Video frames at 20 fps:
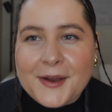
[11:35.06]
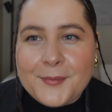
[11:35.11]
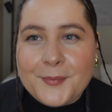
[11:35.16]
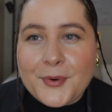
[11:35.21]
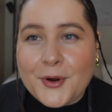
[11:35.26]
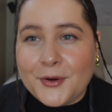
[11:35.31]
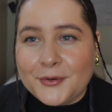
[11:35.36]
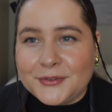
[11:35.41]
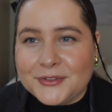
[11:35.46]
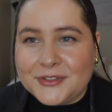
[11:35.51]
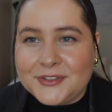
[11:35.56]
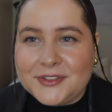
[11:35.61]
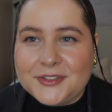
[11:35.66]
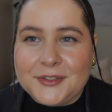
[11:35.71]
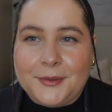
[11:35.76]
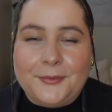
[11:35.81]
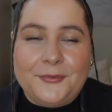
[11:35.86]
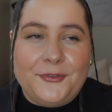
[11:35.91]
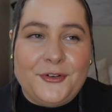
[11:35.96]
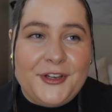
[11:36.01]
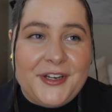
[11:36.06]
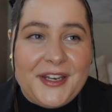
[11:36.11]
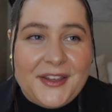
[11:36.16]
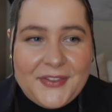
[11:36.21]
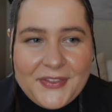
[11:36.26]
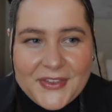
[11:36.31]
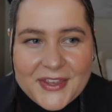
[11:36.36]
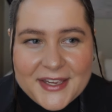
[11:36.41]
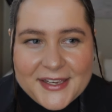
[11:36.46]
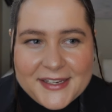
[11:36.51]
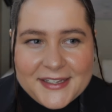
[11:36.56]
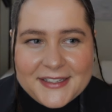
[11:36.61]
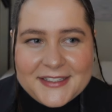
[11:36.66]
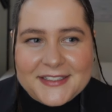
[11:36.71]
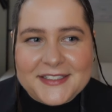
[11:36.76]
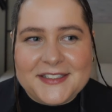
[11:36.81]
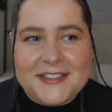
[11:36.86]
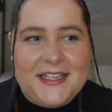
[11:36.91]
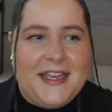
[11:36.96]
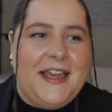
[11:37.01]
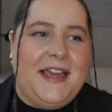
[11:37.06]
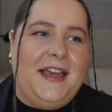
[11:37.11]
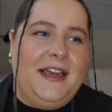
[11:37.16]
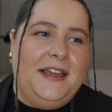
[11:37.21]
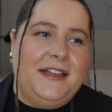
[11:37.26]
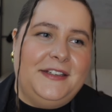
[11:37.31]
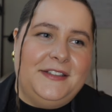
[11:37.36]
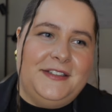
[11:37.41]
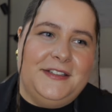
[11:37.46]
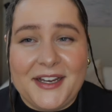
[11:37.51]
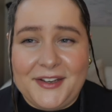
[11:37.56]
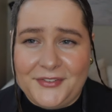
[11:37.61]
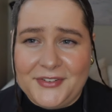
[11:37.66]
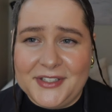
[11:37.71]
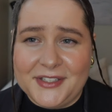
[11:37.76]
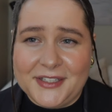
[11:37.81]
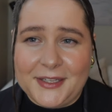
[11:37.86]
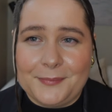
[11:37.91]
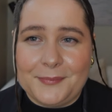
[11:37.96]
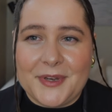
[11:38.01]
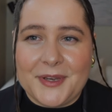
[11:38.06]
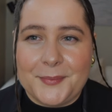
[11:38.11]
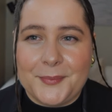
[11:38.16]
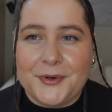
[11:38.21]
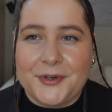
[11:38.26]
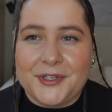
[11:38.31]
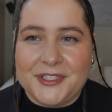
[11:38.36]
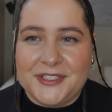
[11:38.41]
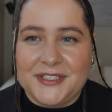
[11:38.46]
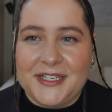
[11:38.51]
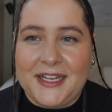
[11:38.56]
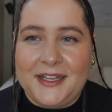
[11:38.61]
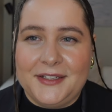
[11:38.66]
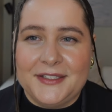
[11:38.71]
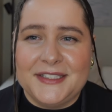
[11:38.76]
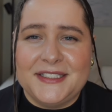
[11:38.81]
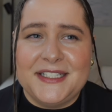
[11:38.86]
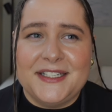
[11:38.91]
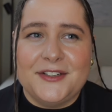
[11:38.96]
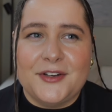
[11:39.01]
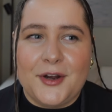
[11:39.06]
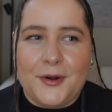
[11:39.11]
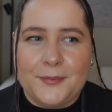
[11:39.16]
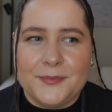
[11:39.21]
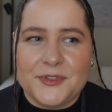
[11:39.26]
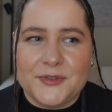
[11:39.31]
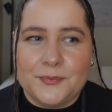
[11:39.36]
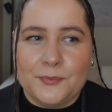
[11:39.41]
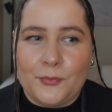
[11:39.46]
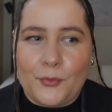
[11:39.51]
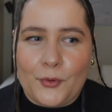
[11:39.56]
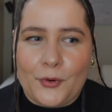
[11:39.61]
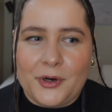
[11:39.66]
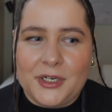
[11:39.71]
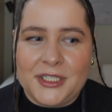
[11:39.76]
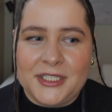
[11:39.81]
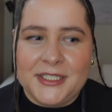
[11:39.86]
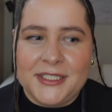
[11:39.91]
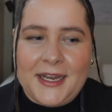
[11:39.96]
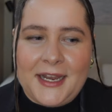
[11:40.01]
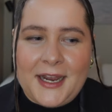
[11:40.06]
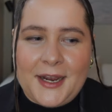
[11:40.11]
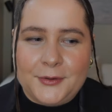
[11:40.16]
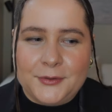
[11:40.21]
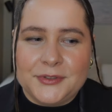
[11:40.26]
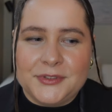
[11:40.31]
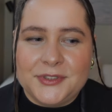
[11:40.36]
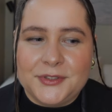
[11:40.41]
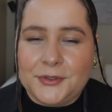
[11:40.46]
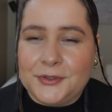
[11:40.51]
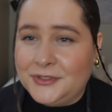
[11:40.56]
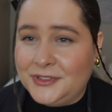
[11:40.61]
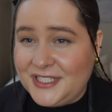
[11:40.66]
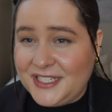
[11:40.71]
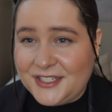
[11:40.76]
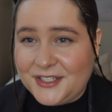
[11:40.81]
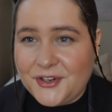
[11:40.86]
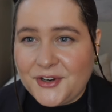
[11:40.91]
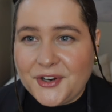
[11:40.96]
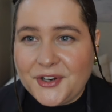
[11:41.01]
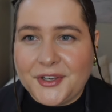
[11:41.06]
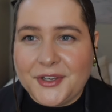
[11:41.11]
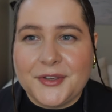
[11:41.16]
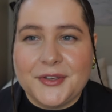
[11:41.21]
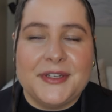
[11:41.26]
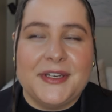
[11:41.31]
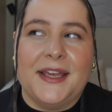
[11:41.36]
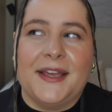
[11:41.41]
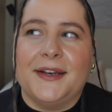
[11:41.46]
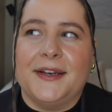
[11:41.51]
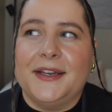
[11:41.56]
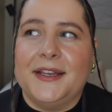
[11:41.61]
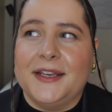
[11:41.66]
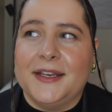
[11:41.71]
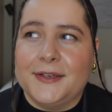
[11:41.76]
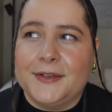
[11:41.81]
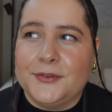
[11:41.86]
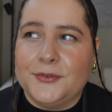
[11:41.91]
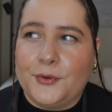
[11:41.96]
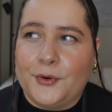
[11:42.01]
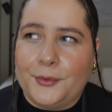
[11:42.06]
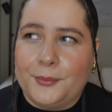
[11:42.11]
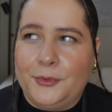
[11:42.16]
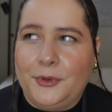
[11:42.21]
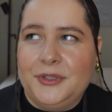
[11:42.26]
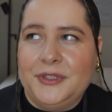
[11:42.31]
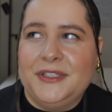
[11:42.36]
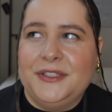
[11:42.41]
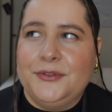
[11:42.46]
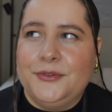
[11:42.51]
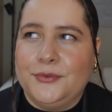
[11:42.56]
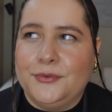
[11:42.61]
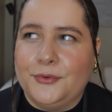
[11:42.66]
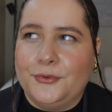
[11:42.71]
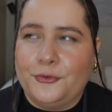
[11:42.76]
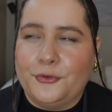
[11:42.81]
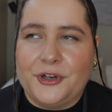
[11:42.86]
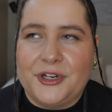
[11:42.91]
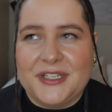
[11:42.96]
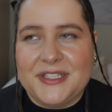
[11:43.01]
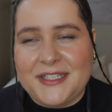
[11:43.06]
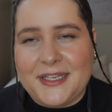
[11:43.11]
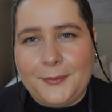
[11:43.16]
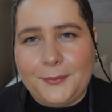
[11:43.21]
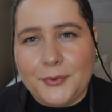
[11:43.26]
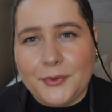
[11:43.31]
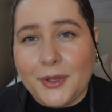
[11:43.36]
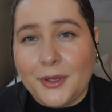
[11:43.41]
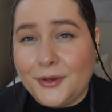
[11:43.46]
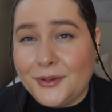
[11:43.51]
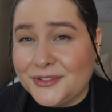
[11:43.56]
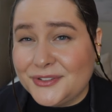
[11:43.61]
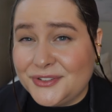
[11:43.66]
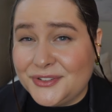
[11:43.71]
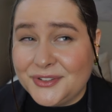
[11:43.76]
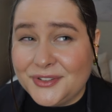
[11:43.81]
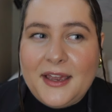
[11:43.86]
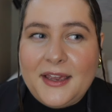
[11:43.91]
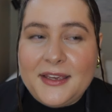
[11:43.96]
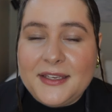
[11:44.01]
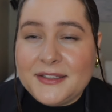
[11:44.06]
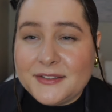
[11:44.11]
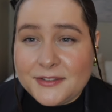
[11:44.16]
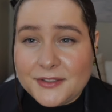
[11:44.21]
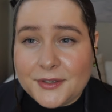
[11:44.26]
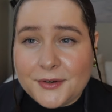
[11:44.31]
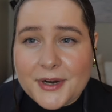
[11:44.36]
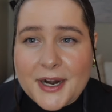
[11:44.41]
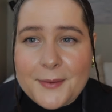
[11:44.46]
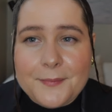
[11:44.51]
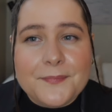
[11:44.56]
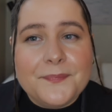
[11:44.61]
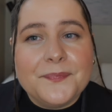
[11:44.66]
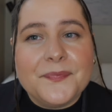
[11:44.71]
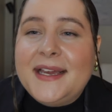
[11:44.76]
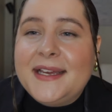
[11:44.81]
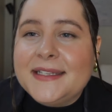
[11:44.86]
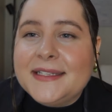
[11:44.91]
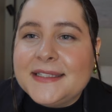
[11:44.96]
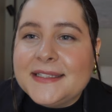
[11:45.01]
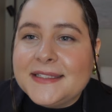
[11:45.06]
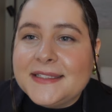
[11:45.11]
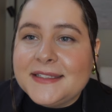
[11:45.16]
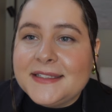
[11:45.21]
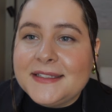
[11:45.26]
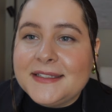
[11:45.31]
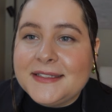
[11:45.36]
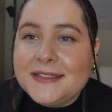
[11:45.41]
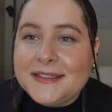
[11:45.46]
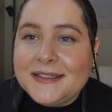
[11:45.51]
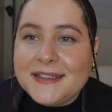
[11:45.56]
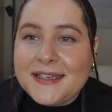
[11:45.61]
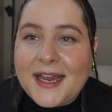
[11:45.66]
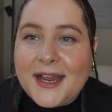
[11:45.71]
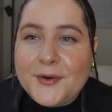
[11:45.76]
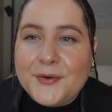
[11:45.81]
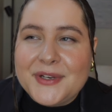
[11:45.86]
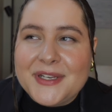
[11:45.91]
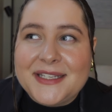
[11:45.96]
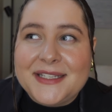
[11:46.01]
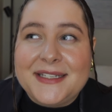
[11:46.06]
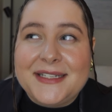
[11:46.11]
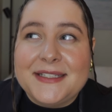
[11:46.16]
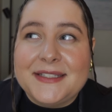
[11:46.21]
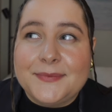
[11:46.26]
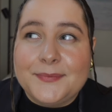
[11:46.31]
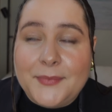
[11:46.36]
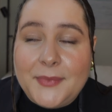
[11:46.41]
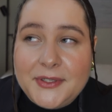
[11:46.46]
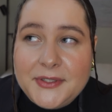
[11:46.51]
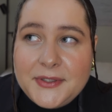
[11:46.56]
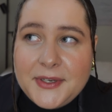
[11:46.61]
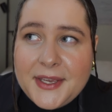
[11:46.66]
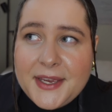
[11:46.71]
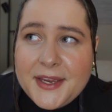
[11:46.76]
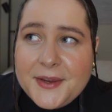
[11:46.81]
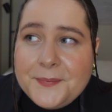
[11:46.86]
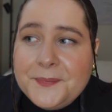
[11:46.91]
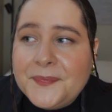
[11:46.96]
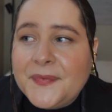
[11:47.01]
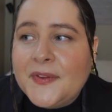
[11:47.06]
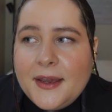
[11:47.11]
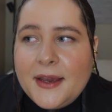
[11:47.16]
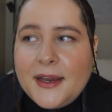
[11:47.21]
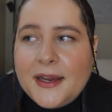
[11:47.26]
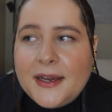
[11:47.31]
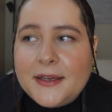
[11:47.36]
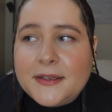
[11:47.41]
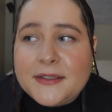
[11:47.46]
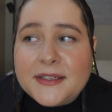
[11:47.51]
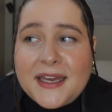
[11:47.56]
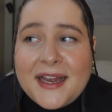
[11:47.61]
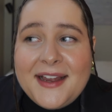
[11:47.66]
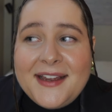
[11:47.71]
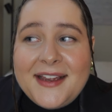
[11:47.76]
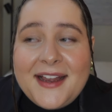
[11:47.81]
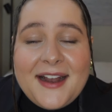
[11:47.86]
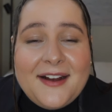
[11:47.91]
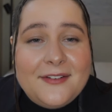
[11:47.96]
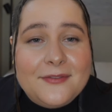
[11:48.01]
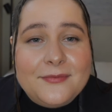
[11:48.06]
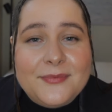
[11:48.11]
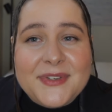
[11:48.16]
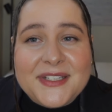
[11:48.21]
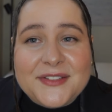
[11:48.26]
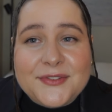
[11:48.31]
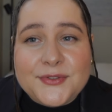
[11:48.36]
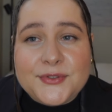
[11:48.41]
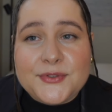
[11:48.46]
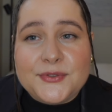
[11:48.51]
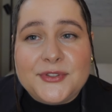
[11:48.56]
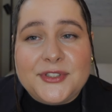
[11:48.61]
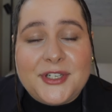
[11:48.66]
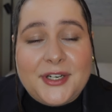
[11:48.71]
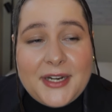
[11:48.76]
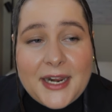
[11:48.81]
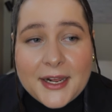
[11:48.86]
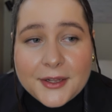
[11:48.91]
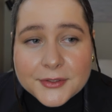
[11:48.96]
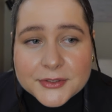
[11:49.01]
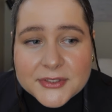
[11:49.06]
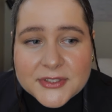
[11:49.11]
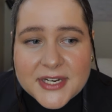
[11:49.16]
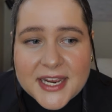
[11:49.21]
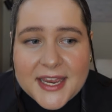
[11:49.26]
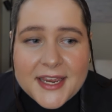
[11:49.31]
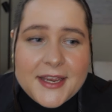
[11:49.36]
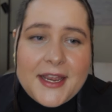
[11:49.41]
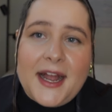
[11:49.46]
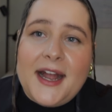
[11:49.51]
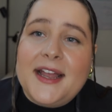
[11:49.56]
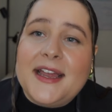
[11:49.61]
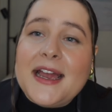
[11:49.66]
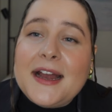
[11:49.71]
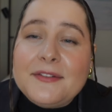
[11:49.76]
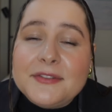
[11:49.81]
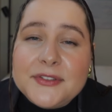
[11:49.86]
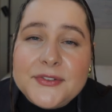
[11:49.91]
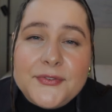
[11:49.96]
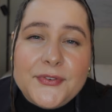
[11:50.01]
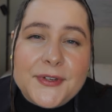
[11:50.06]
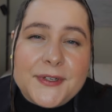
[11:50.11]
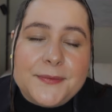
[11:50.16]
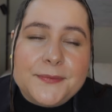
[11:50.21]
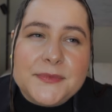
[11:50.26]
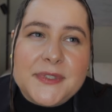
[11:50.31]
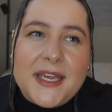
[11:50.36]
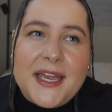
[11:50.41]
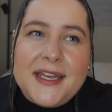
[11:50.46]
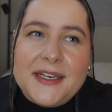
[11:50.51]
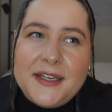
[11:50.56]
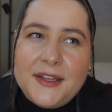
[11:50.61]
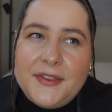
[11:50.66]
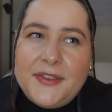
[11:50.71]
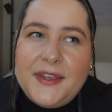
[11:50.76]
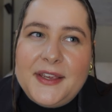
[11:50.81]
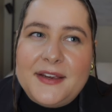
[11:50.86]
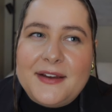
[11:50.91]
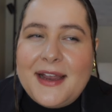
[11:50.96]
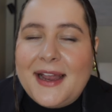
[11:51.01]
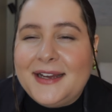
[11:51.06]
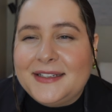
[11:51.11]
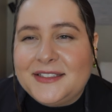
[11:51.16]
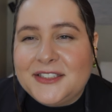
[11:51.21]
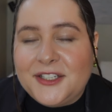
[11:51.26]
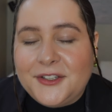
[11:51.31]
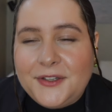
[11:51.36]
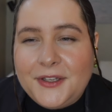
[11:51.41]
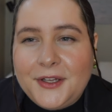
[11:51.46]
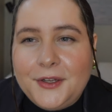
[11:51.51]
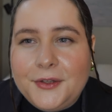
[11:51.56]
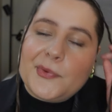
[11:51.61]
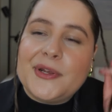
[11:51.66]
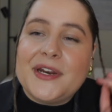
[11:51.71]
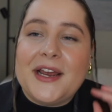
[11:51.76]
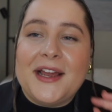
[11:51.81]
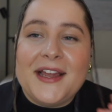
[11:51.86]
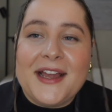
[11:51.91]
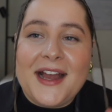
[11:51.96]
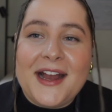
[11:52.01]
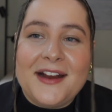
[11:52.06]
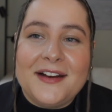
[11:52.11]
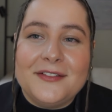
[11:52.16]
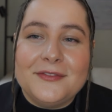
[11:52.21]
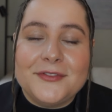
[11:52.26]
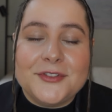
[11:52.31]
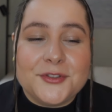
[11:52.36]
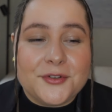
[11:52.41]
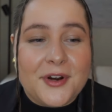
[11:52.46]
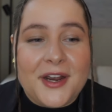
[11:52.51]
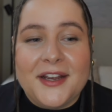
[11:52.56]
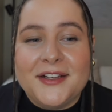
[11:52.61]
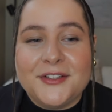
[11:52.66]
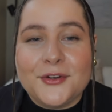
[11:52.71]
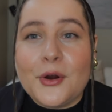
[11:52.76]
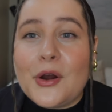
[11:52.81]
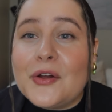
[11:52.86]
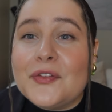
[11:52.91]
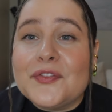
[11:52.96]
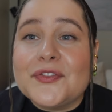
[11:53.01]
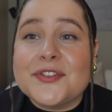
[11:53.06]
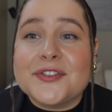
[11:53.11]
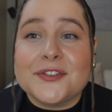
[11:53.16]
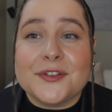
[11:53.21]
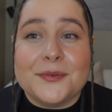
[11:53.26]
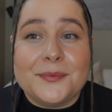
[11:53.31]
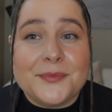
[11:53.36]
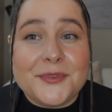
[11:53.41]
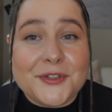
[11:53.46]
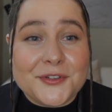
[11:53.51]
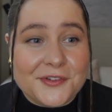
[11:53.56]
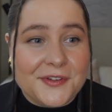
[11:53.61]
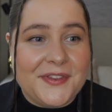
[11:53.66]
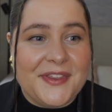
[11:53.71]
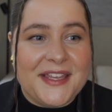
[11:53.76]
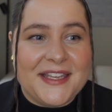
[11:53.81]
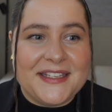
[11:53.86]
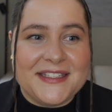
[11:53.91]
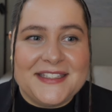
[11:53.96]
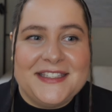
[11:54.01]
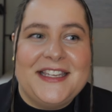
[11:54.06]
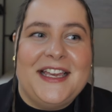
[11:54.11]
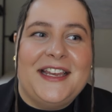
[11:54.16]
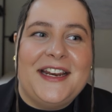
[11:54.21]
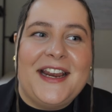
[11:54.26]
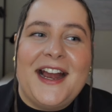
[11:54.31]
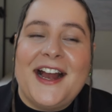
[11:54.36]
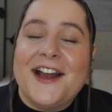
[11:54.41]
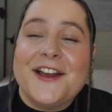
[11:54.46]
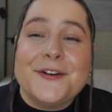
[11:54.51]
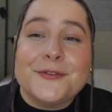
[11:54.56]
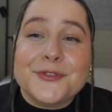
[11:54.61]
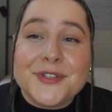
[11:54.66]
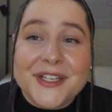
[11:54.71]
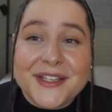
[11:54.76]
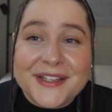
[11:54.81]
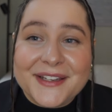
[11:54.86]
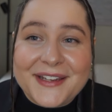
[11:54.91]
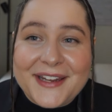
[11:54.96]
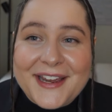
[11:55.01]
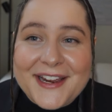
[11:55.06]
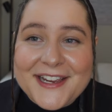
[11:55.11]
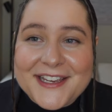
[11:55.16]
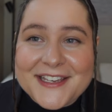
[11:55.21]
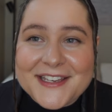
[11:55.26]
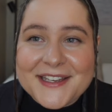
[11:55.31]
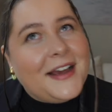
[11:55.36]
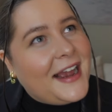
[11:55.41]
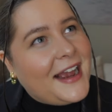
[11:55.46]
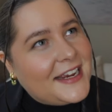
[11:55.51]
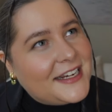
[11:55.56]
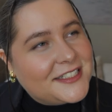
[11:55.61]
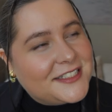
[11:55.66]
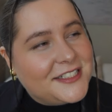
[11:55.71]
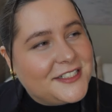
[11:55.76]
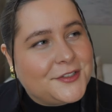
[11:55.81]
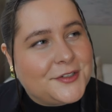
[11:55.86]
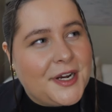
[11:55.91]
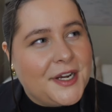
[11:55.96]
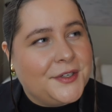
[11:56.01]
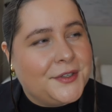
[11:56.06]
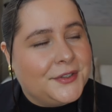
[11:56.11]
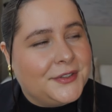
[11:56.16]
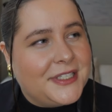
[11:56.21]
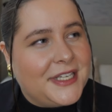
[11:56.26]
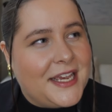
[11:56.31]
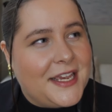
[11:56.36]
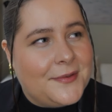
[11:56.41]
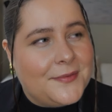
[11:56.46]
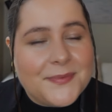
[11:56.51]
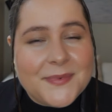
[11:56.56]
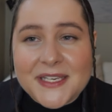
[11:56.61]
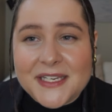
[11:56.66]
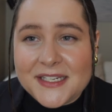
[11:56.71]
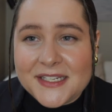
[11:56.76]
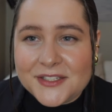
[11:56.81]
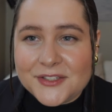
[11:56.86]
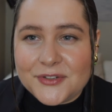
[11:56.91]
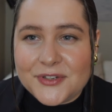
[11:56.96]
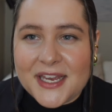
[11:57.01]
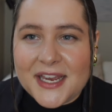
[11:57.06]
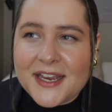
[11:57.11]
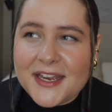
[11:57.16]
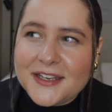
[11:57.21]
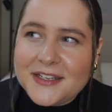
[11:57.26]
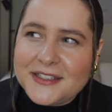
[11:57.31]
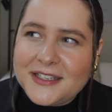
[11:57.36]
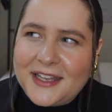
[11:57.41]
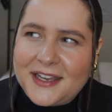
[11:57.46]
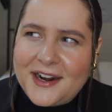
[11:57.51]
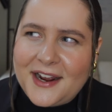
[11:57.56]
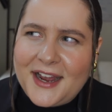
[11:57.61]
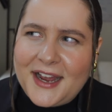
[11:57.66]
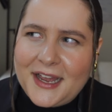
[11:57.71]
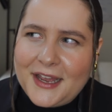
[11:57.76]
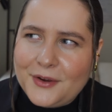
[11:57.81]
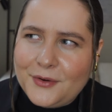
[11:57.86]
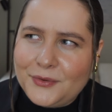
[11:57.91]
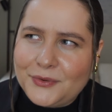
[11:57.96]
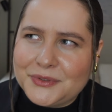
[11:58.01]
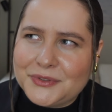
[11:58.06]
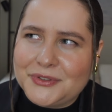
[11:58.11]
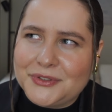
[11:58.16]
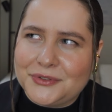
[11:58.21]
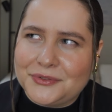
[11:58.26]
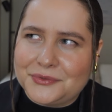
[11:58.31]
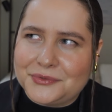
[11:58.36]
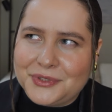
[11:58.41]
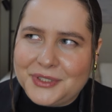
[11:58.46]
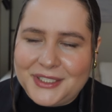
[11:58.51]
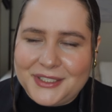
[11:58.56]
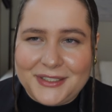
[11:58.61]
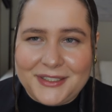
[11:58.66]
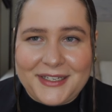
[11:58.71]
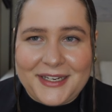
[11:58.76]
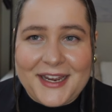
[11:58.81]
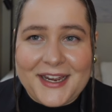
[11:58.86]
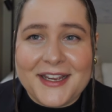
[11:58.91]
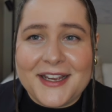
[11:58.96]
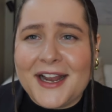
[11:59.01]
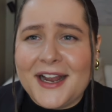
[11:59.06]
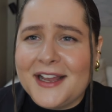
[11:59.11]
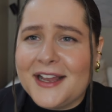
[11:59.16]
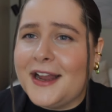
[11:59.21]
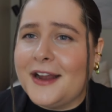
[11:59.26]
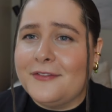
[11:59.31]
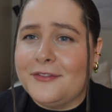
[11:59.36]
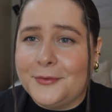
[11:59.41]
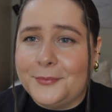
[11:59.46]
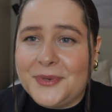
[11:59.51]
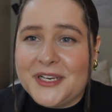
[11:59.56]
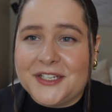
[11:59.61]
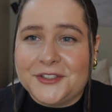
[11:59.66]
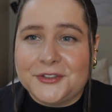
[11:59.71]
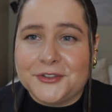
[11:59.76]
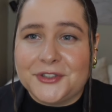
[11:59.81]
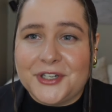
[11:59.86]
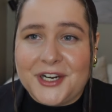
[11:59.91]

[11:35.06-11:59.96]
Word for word: post some funny things, and I feel that my personality comes more out on TikTok than it normally do, for example, on Instagram. And Now it is Monday and I have been to Chanel today. I haven't filmed anything at Chanel, but I have tried on some new things that I really like. I actually tried on a beanie today that I also really like. I have a picture